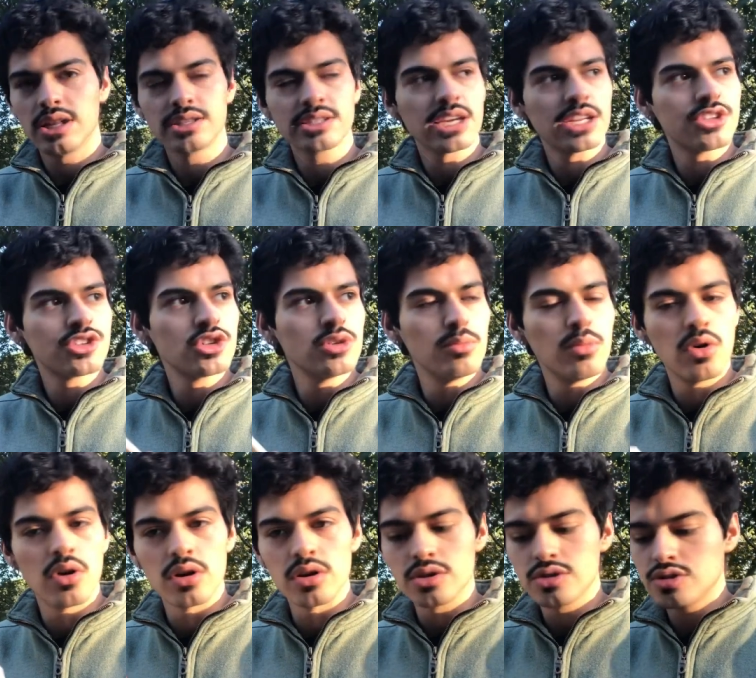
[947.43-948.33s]
Let's get two
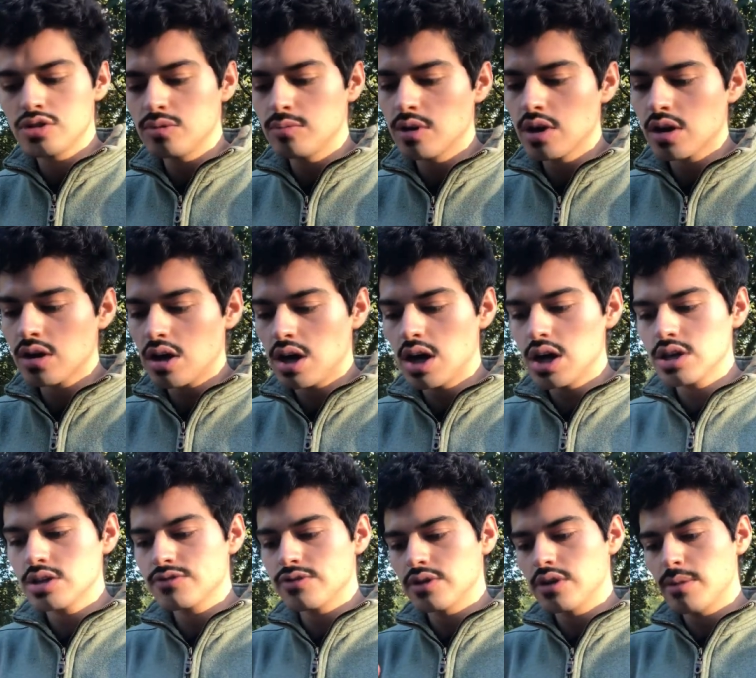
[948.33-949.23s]
more. Two more
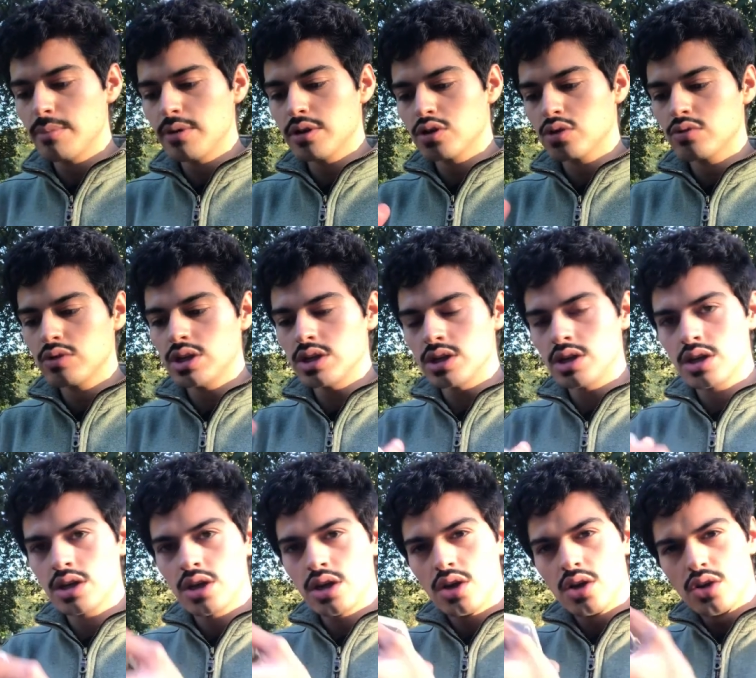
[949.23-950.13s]
cards for number three.
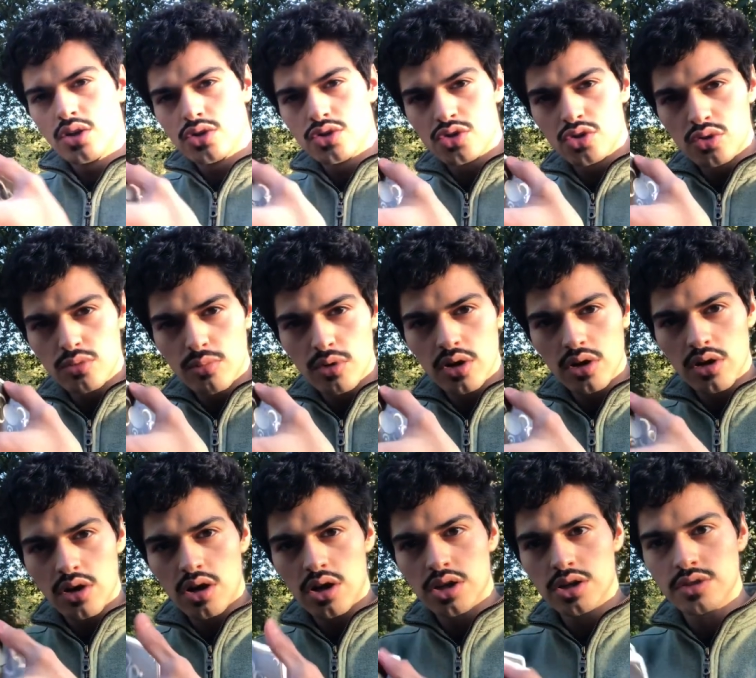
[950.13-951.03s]
Two more
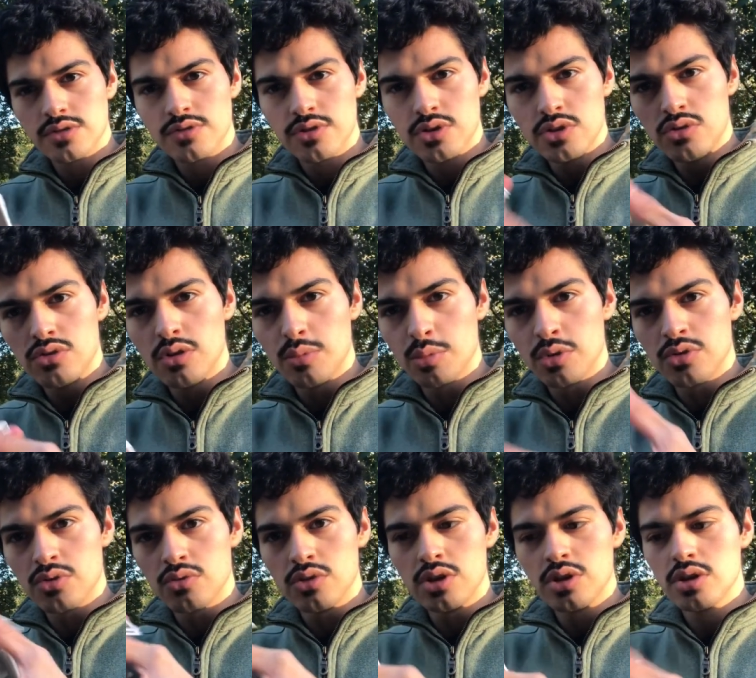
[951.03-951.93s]
cards for you, number
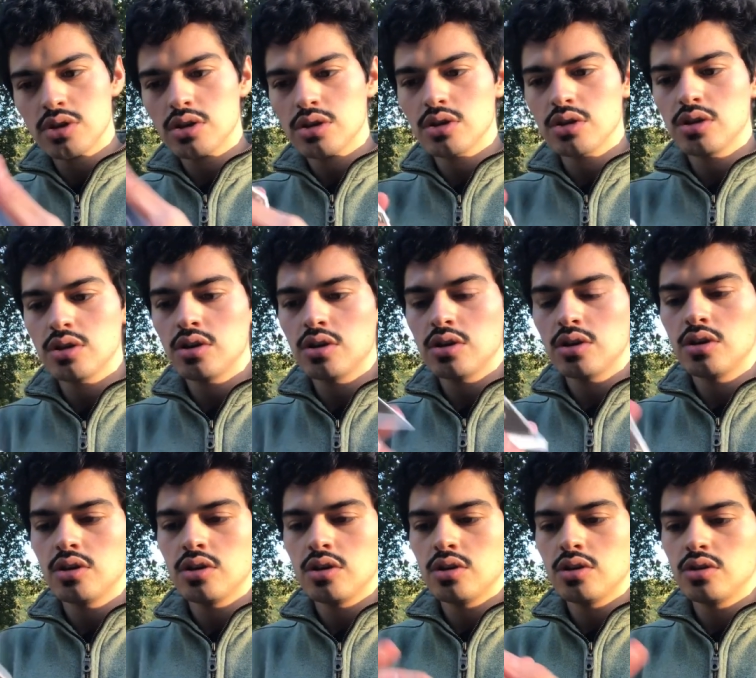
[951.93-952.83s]
three.
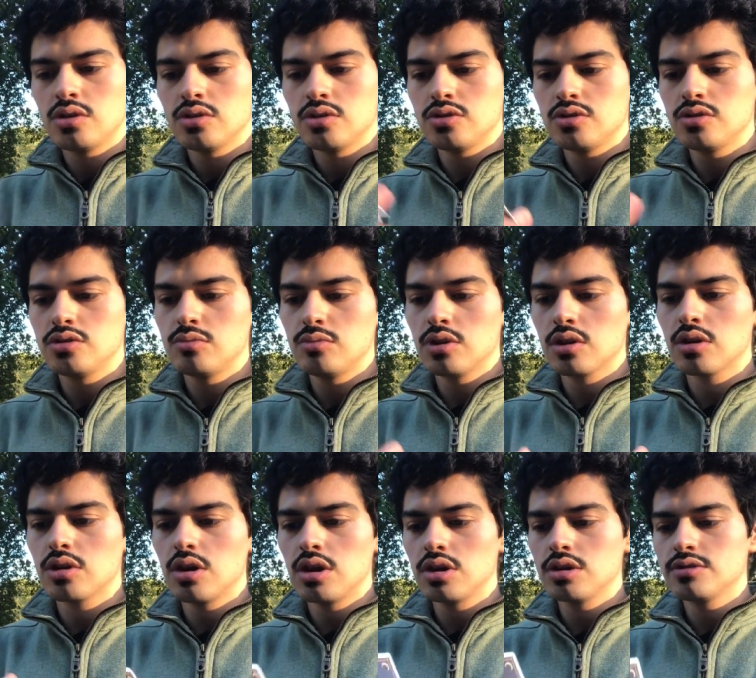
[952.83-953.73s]
Two more
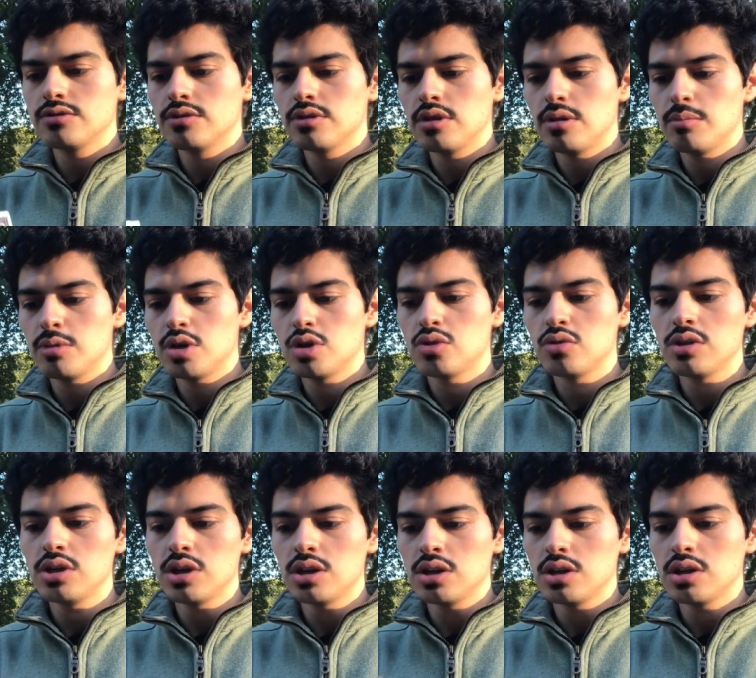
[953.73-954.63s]
cards for number
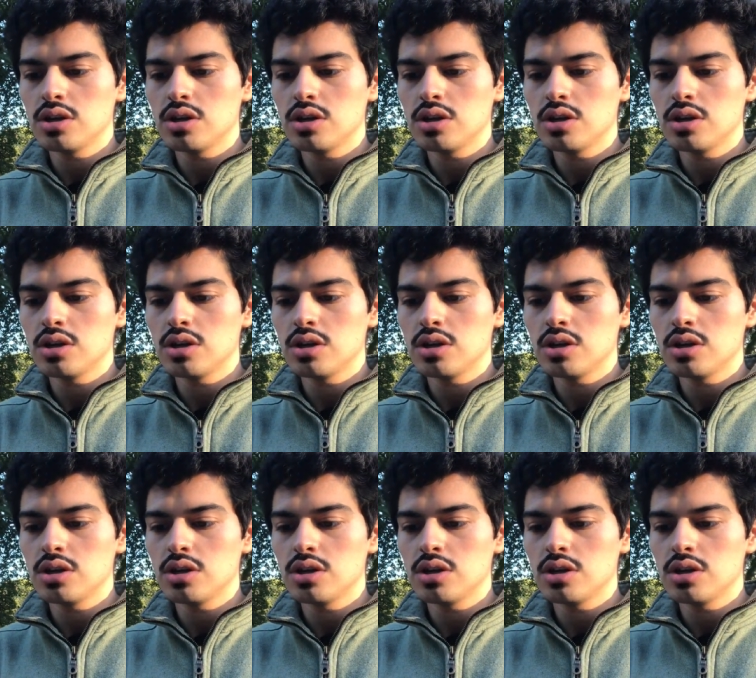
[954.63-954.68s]
three.